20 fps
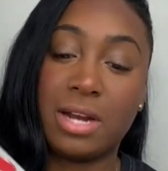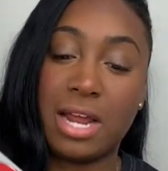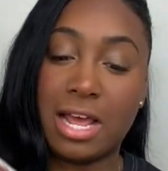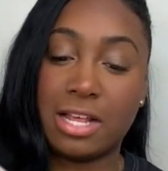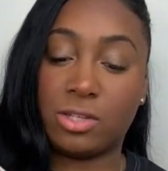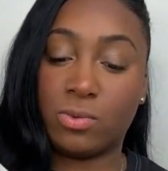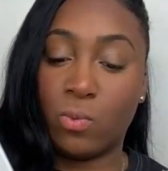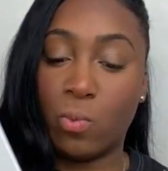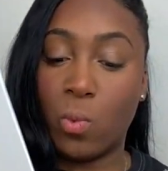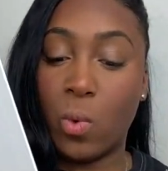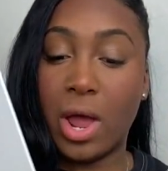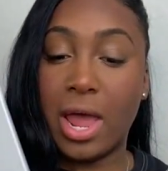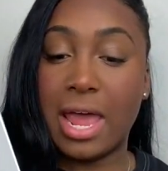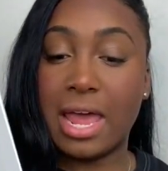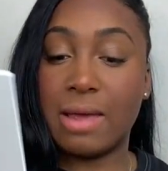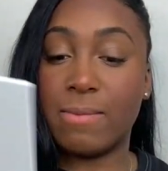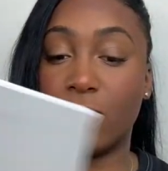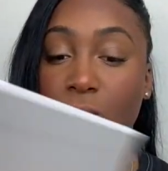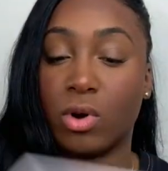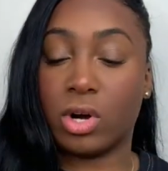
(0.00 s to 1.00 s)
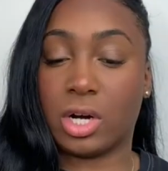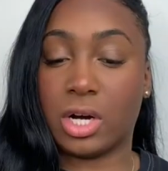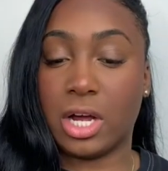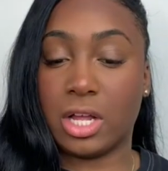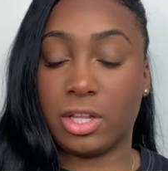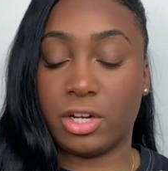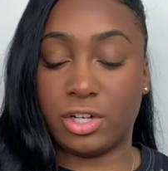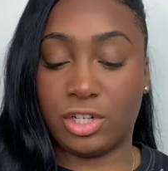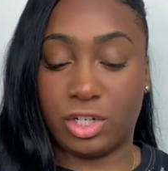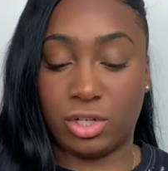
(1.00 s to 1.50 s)
has way more
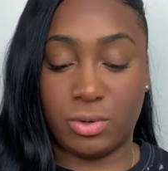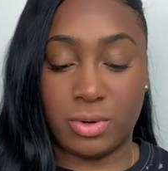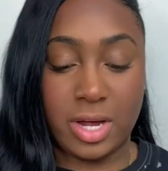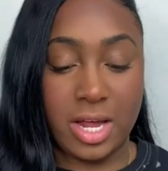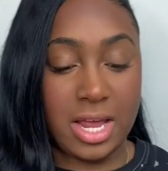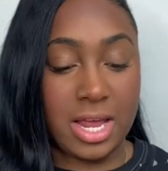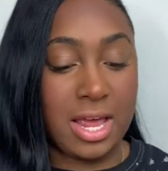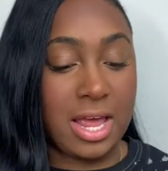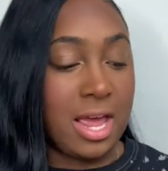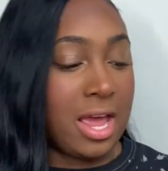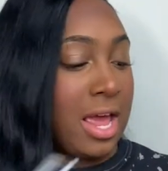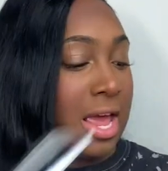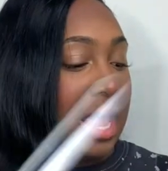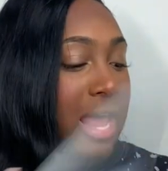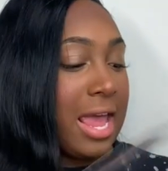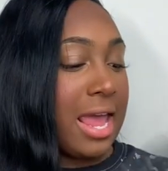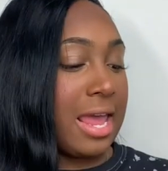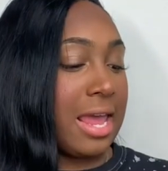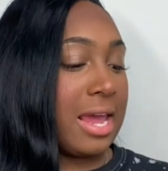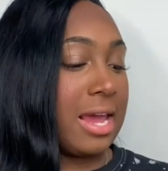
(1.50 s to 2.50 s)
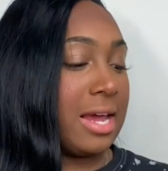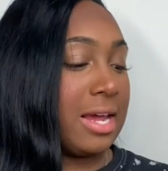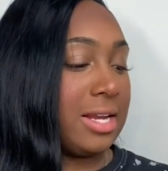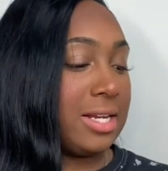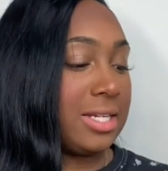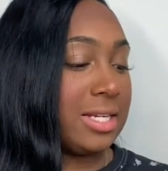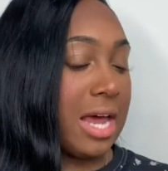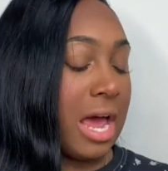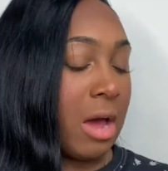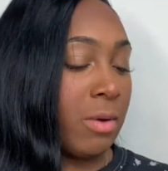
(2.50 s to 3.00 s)
color to it.
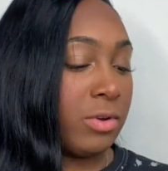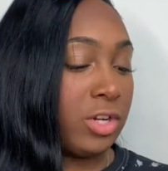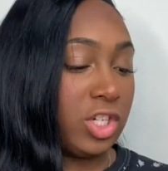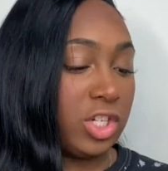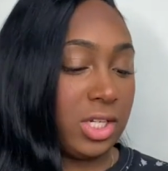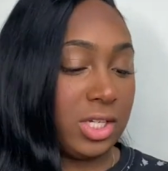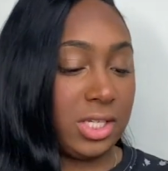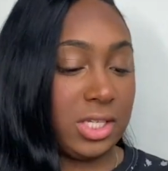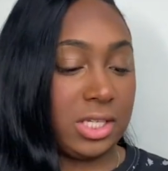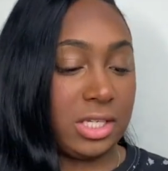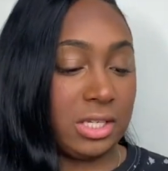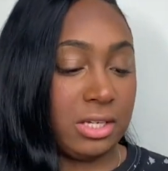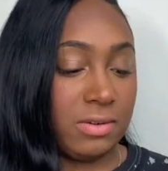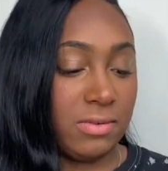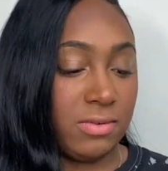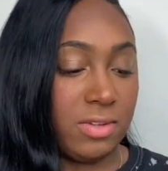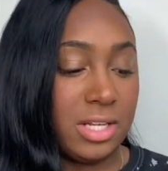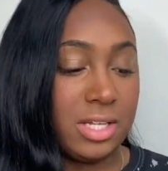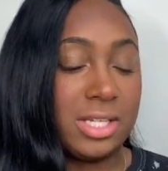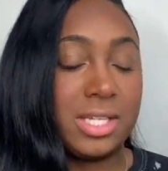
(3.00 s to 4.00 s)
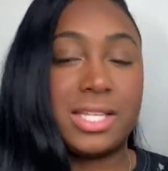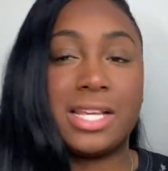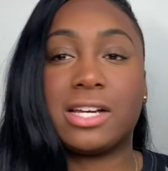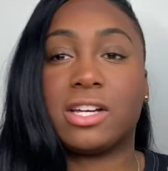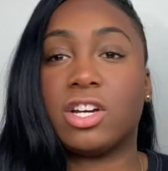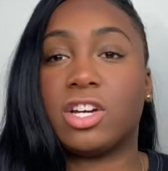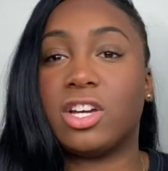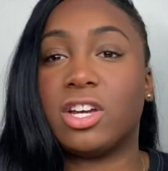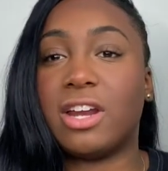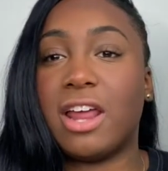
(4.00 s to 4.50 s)
And this is like
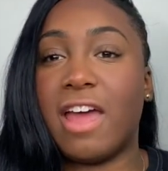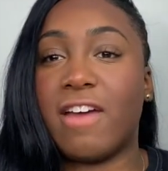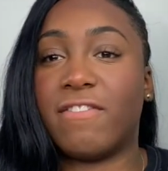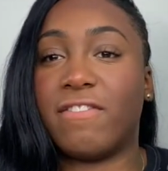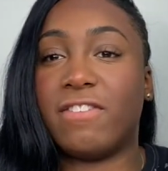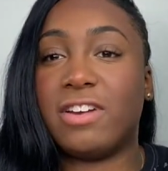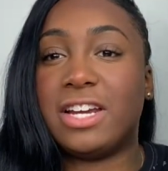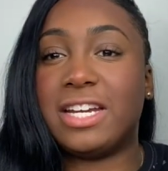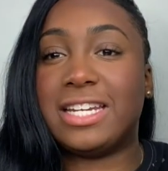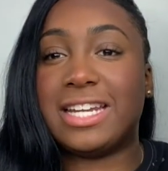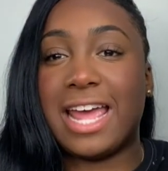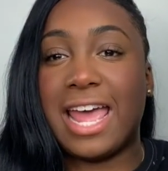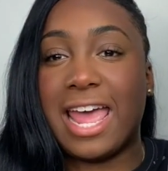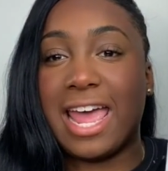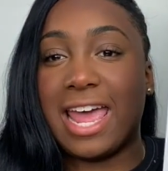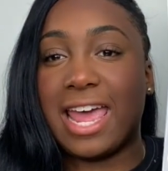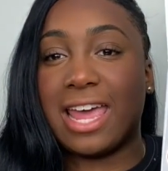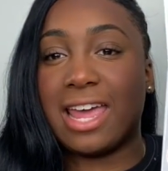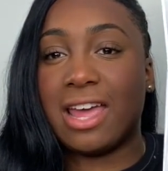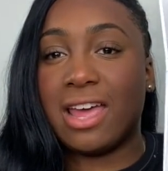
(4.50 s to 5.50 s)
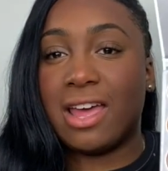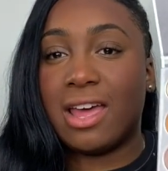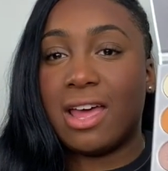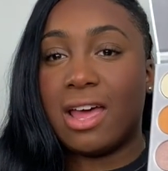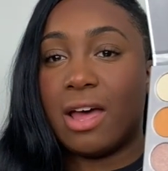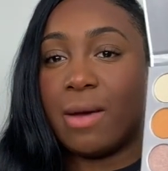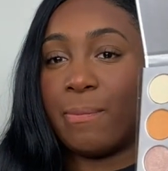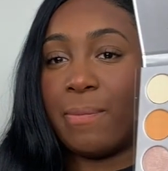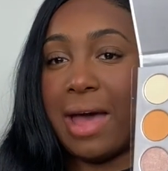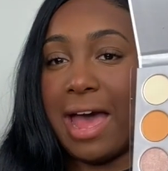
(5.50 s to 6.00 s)
a good everyday
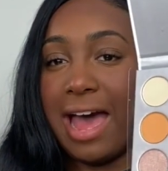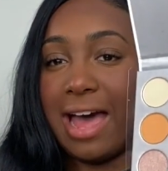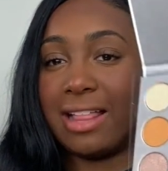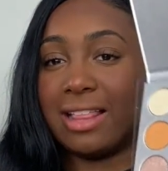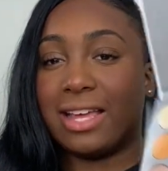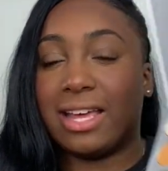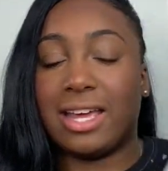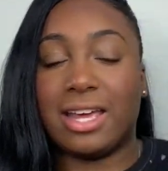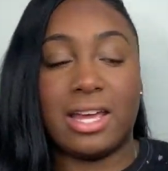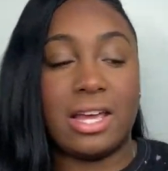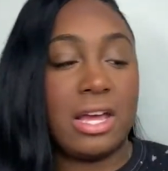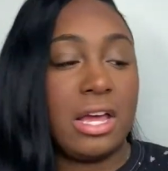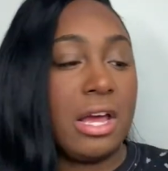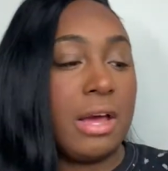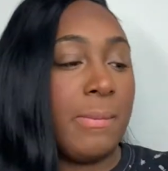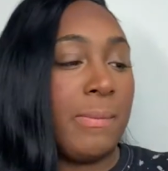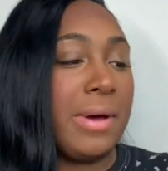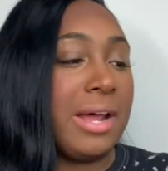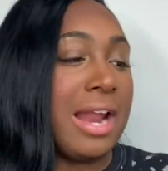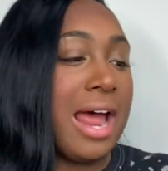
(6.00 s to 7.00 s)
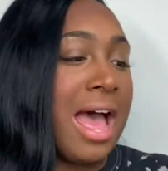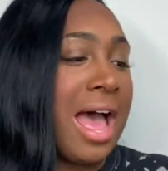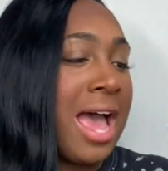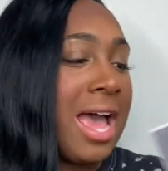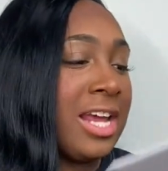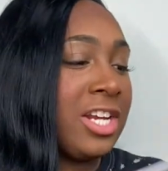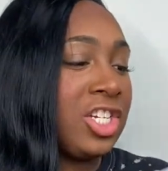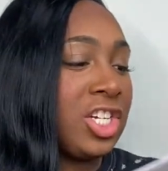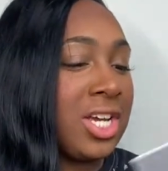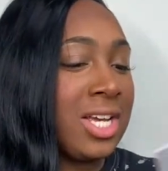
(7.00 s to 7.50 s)
palette, but
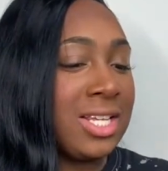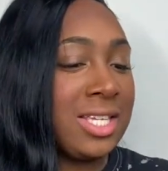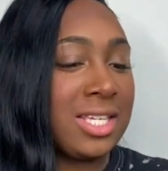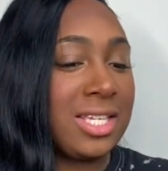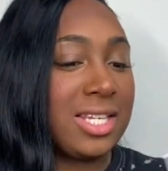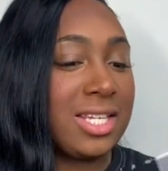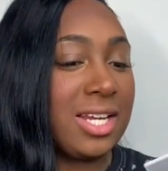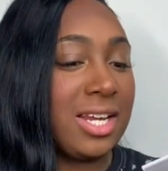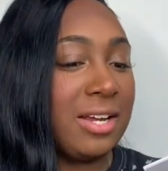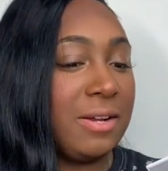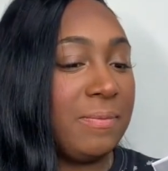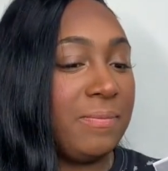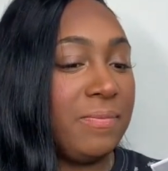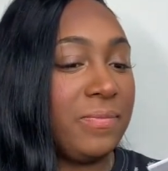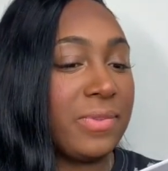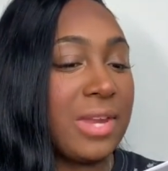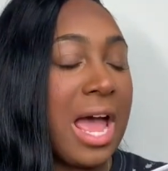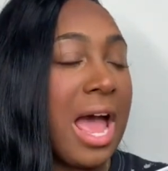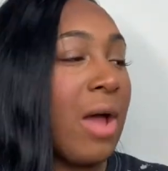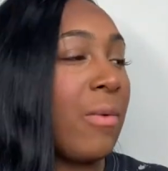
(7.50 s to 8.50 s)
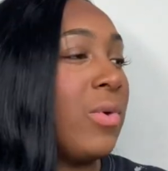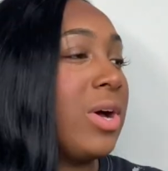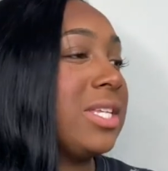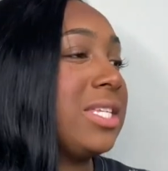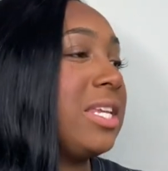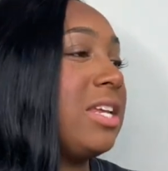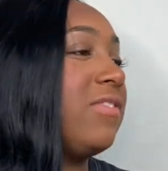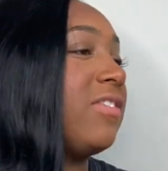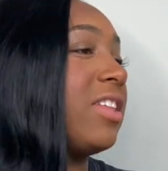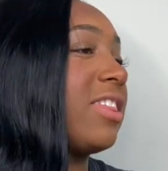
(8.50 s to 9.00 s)
I
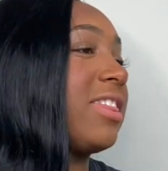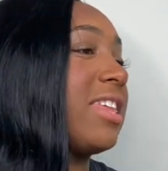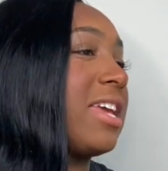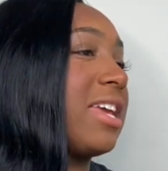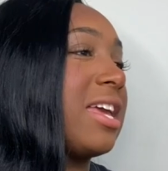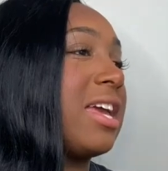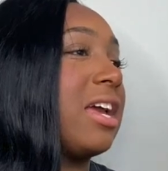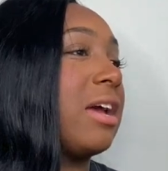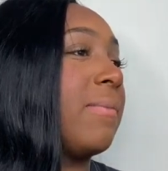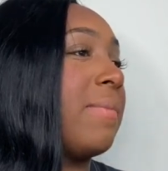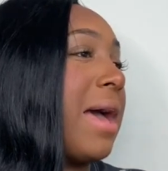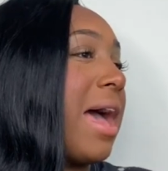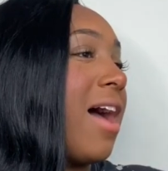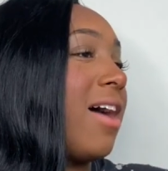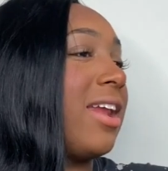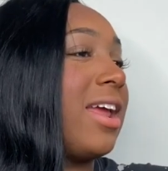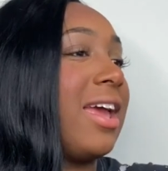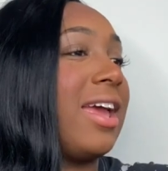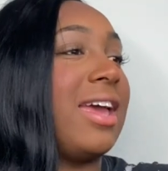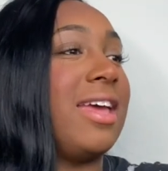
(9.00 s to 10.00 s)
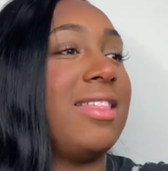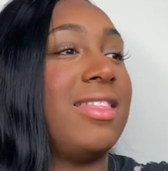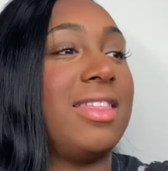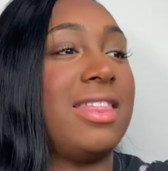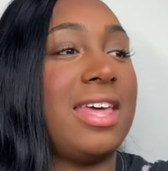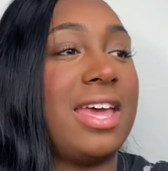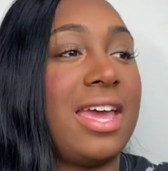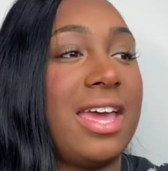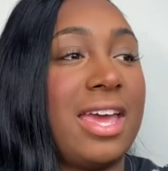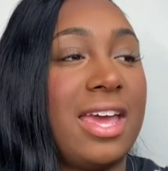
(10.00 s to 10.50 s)
wasn't even thinking about it, and
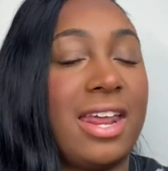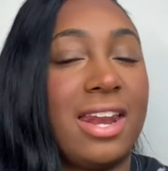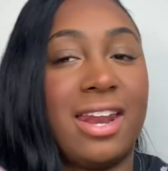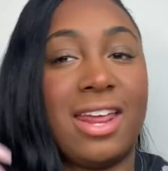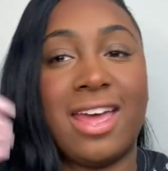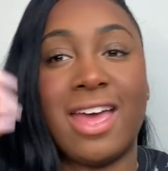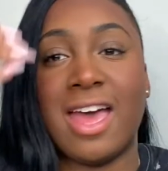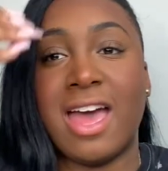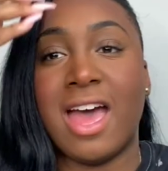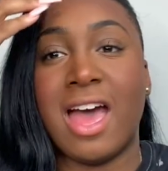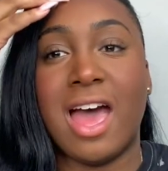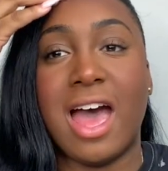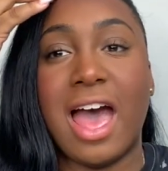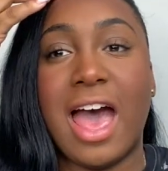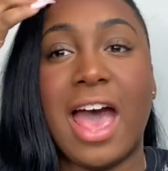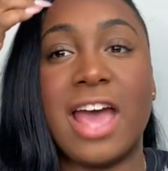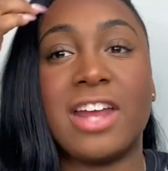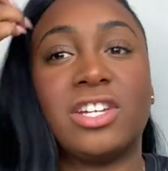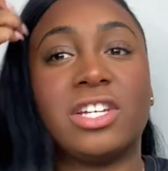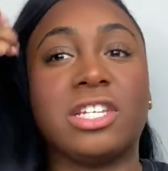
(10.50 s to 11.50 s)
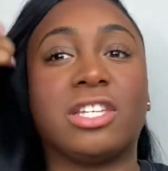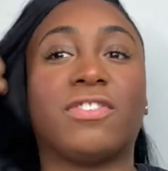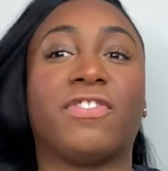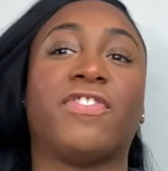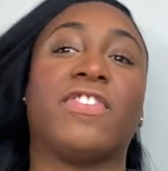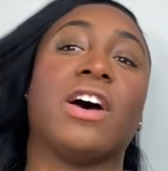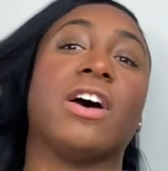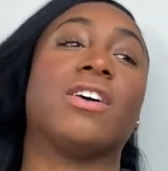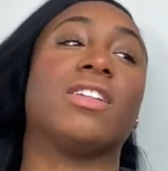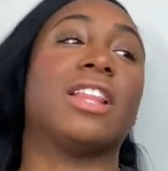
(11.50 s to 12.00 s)
then I just
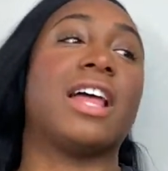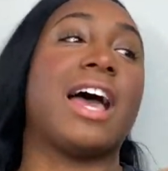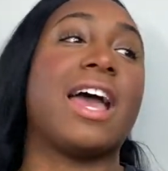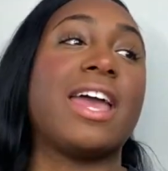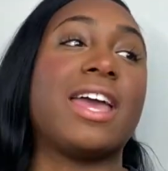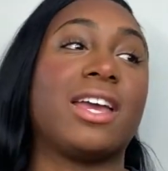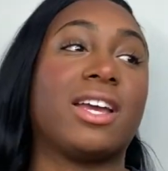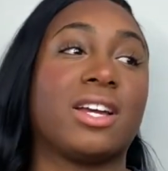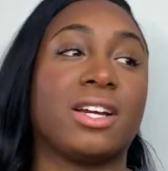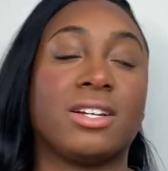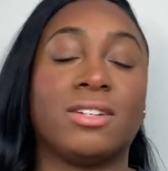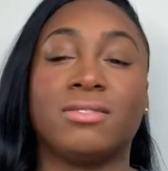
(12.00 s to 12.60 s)
felt like,